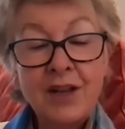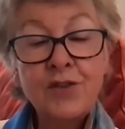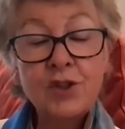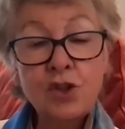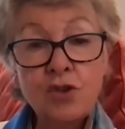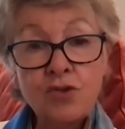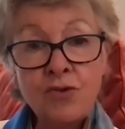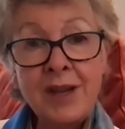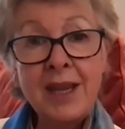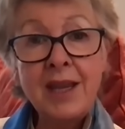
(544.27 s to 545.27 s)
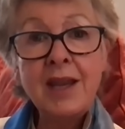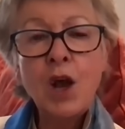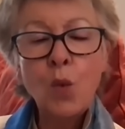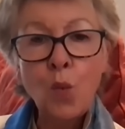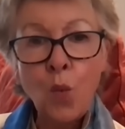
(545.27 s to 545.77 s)
the degree
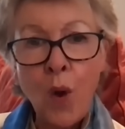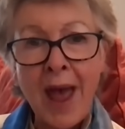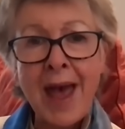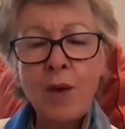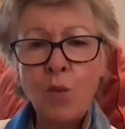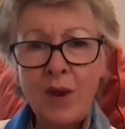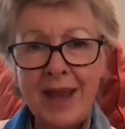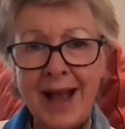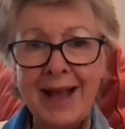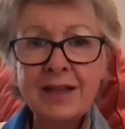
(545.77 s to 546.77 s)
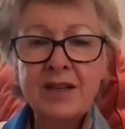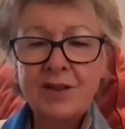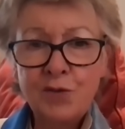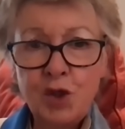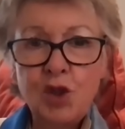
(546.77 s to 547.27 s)
where we had
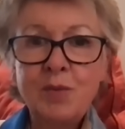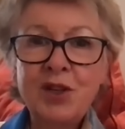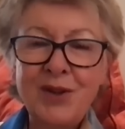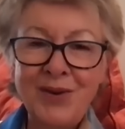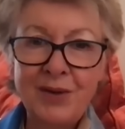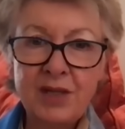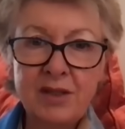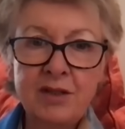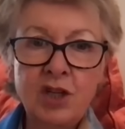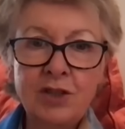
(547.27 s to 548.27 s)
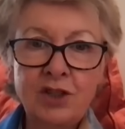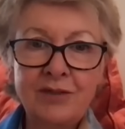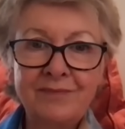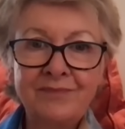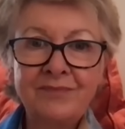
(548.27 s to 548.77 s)
the Jupiter-Uranus conjunction.